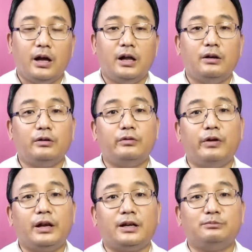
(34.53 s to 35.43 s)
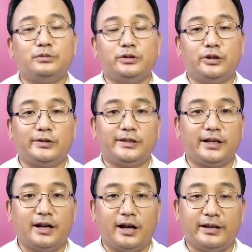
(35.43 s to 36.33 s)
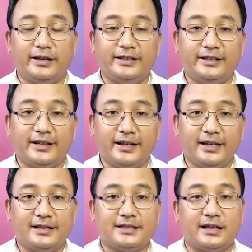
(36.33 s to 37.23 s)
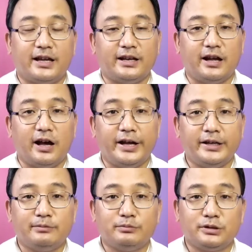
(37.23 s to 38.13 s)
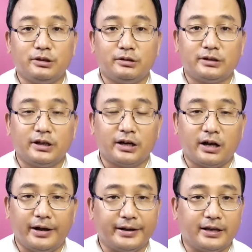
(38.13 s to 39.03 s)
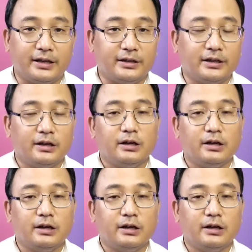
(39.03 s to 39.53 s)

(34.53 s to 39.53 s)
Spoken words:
Hello, welcome to Dr. Akin Clicks, and I am Dr. Akin.